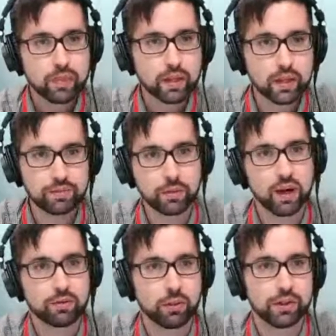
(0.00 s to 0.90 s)
If you
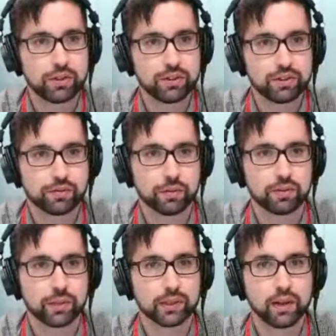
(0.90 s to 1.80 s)
have questions, if you're
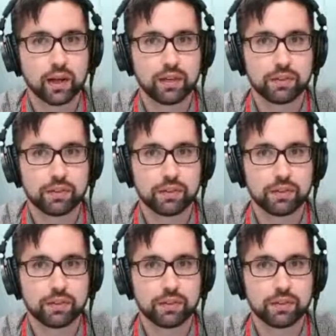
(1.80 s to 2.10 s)
viewing live,